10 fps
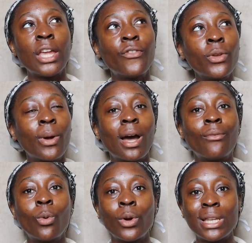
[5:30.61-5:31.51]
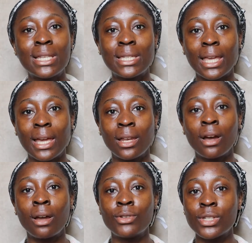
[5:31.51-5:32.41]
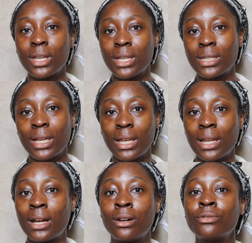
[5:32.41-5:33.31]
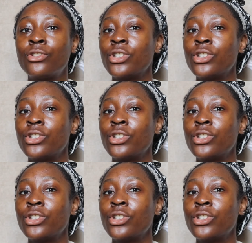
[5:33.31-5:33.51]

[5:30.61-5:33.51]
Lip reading: If you have oily skin, I'm just gonna say it now,